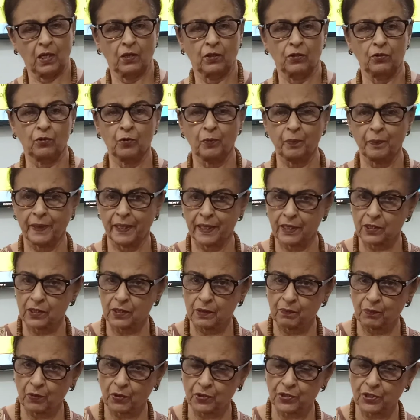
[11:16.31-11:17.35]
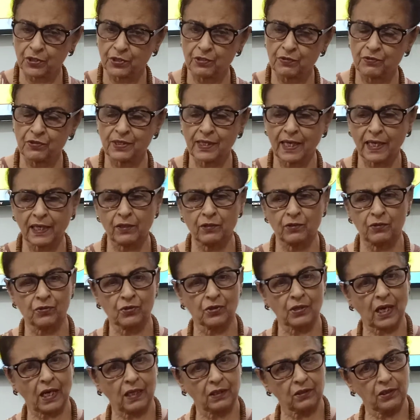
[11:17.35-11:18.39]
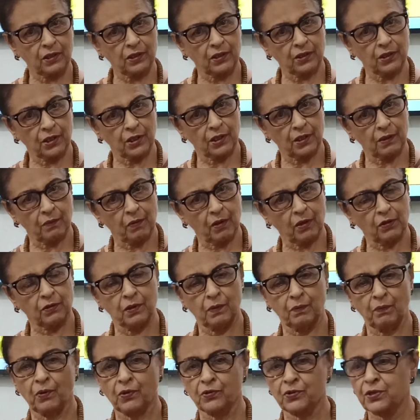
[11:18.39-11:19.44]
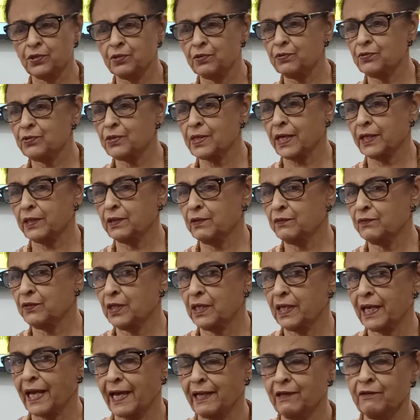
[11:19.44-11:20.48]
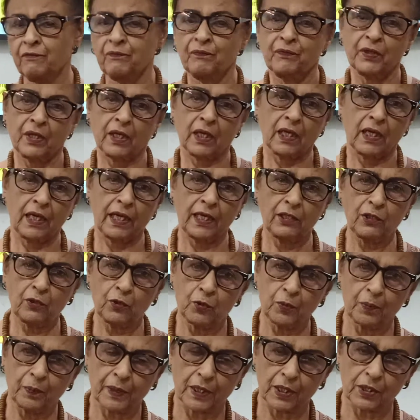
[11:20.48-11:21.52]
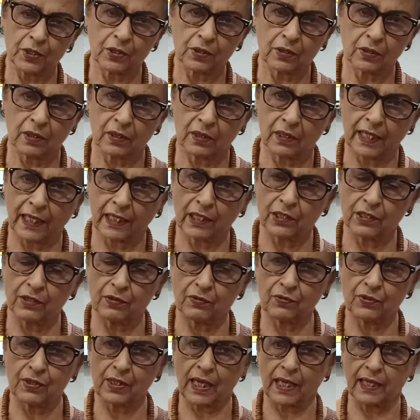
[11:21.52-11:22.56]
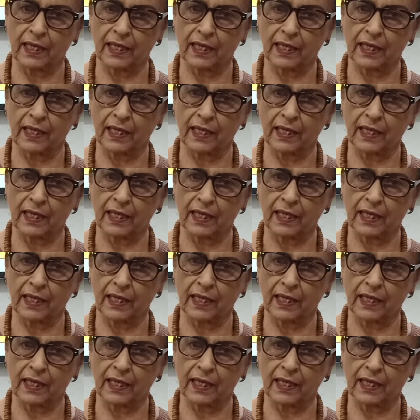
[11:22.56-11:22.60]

You press the positive side, you start thinking about the positive side of the life, and you press the negative